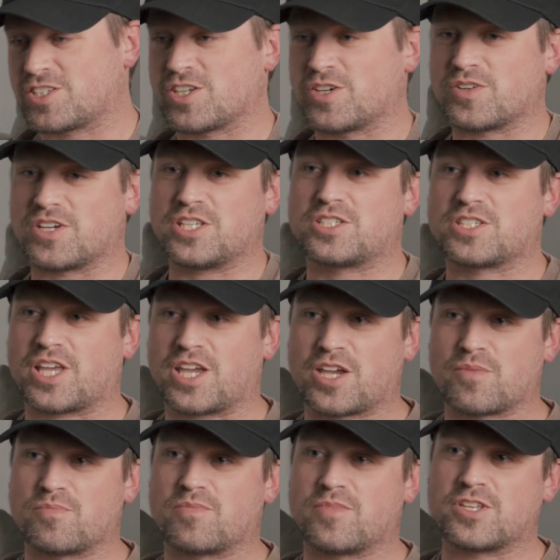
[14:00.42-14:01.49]
so it's like
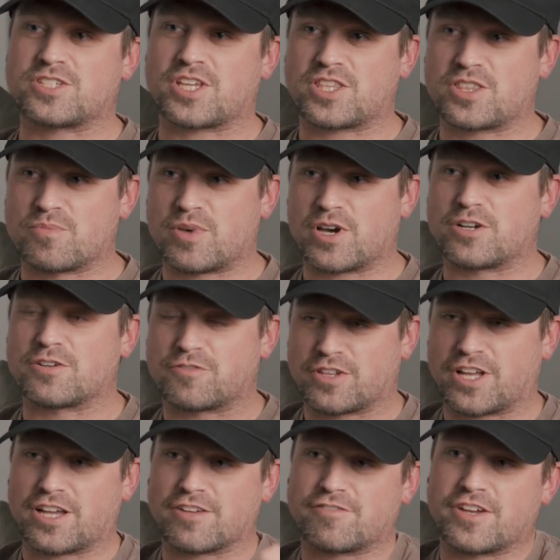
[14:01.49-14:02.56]
the
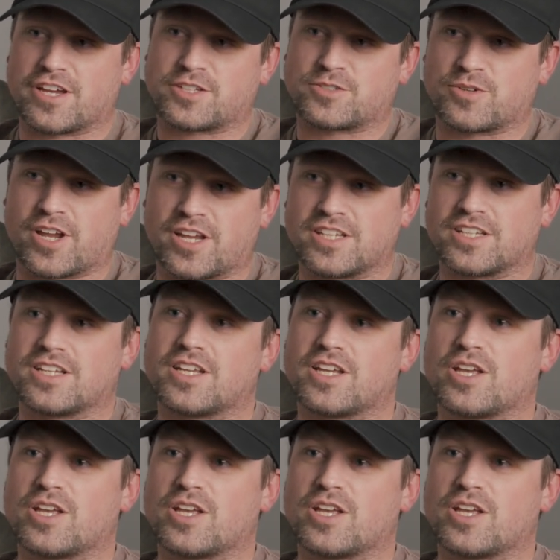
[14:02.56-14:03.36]
butterfly effect, right?